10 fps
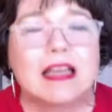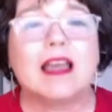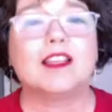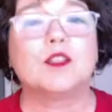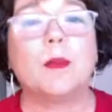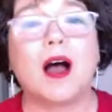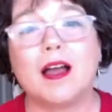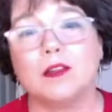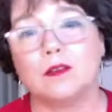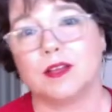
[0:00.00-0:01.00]
it's
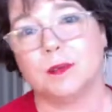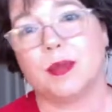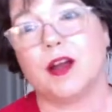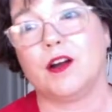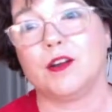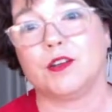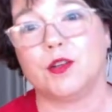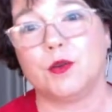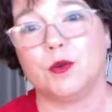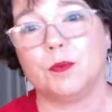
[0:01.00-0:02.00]
mild compared
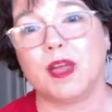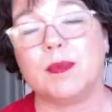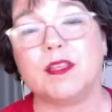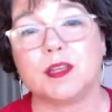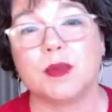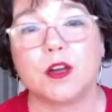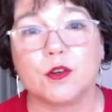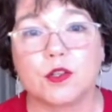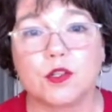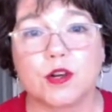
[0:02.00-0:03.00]
to maybe some
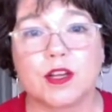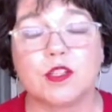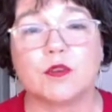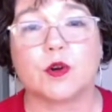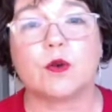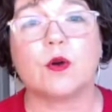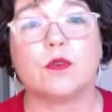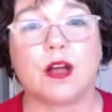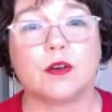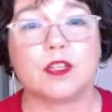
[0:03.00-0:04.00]
other strains of
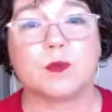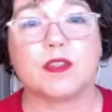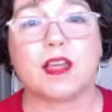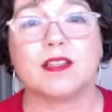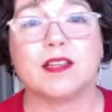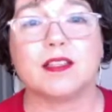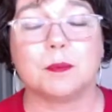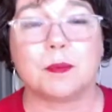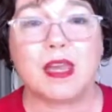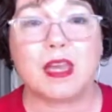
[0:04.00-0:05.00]
coronavirus, but that
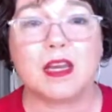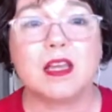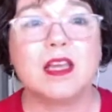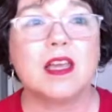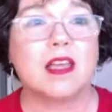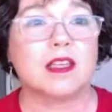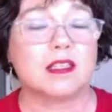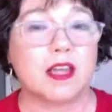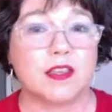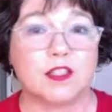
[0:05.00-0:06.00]
doesn't mean it's
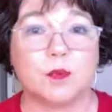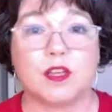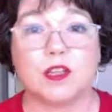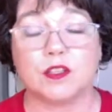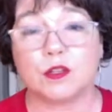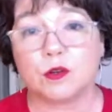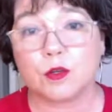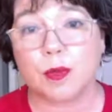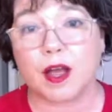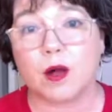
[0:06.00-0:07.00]
nothing to be concerned
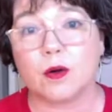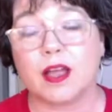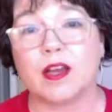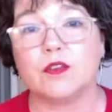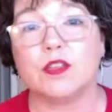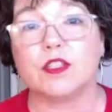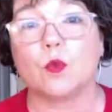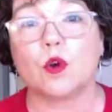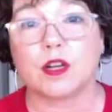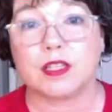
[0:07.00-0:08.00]
about. And if it's
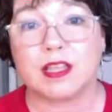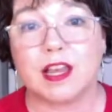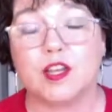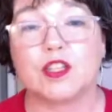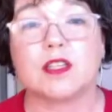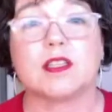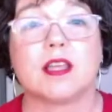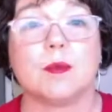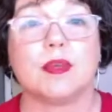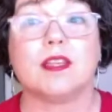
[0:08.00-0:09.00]
more contagious,
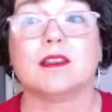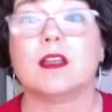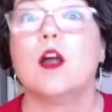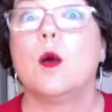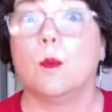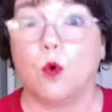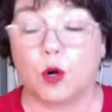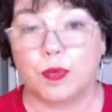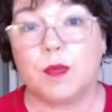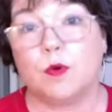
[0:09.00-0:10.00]
that means more
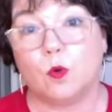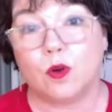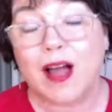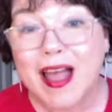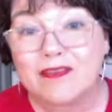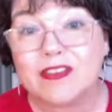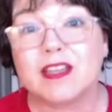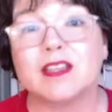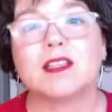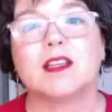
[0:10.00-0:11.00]
people will have
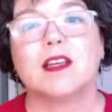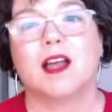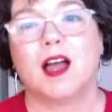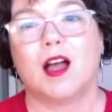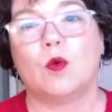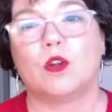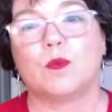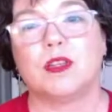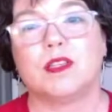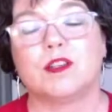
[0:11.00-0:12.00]
it, which
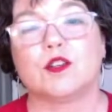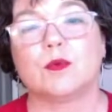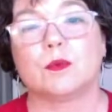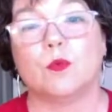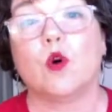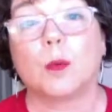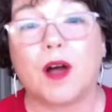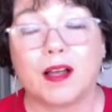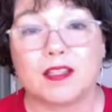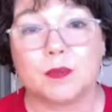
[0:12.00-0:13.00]
means there's more
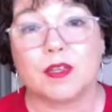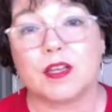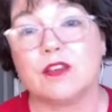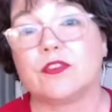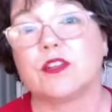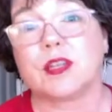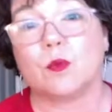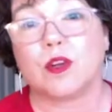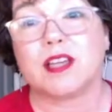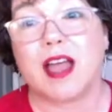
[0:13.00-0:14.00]
possibility for
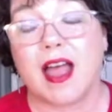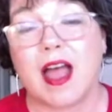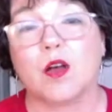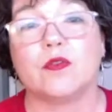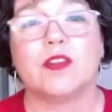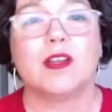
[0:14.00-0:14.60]
someone to have